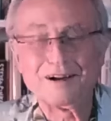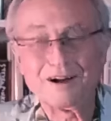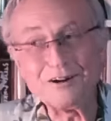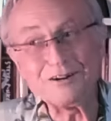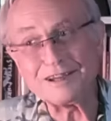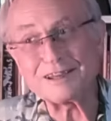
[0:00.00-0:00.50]

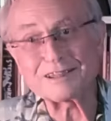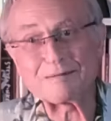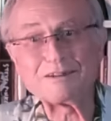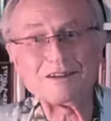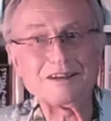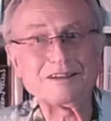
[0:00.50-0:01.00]
Oh, yes. I
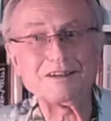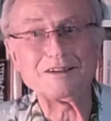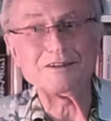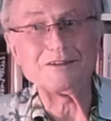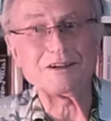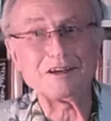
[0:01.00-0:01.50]
mean,
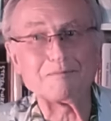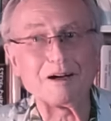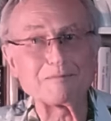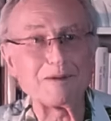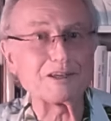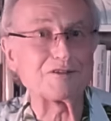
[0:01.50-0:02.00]
it might
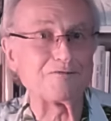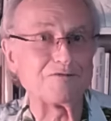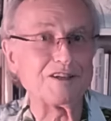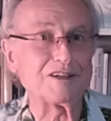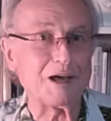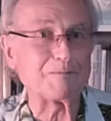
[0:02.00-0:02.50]
make you
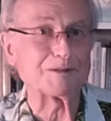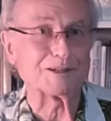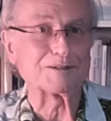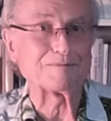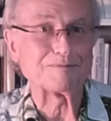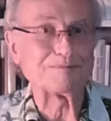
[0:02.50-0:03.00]
feel
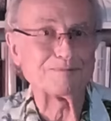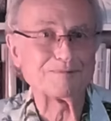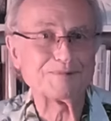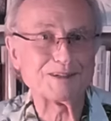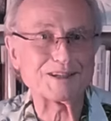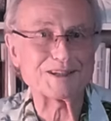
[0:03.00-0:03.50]
happier.
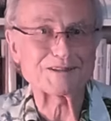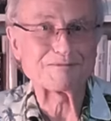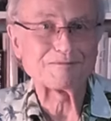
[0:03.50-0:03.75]
Yes.